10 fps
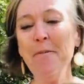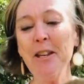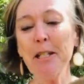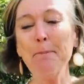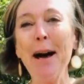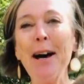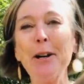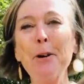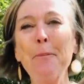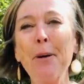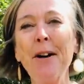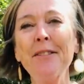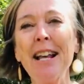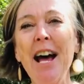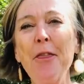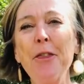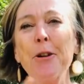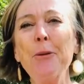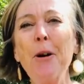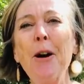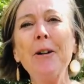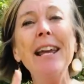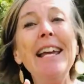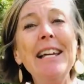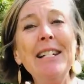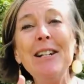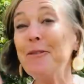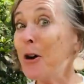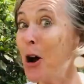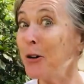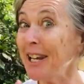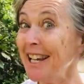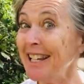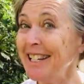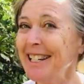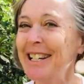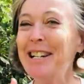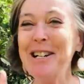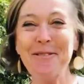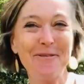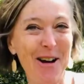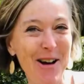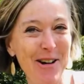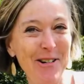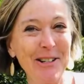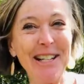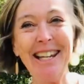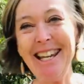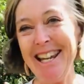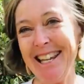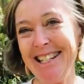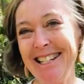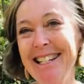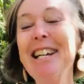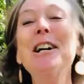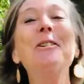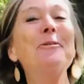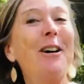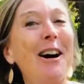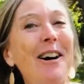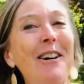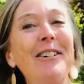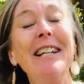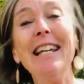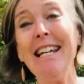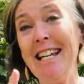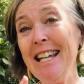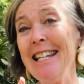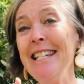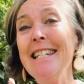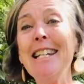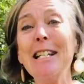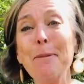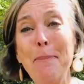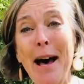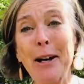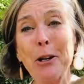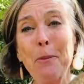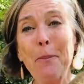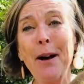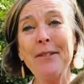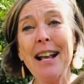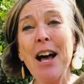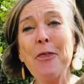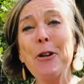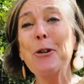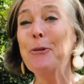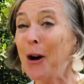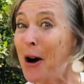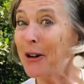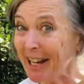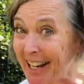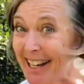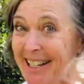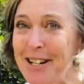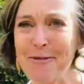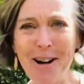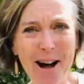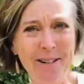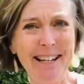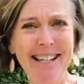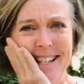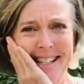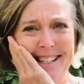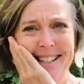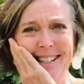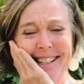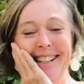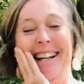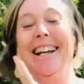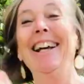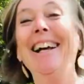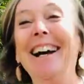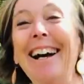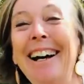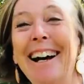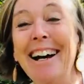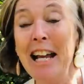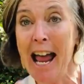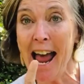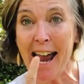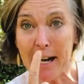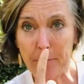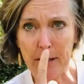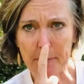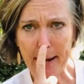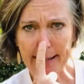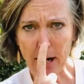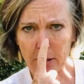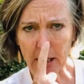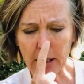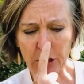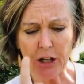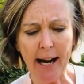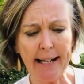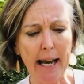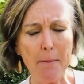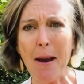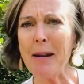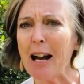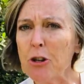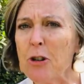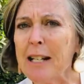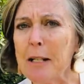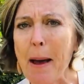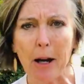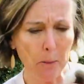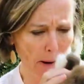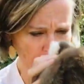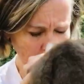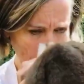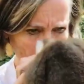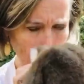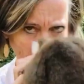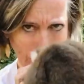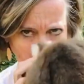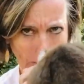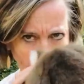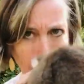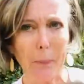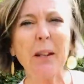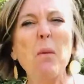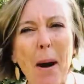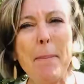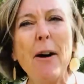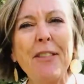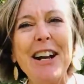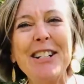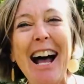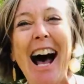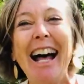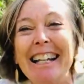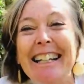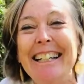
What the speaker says: His powder puffs at the wrong end, wrong end, wrong end, wrong end. His powder puffs at the wrong end, wrong end. Hey, is my nose a little shiny? Maybe I'll use this powder puff. Wipe off that shine.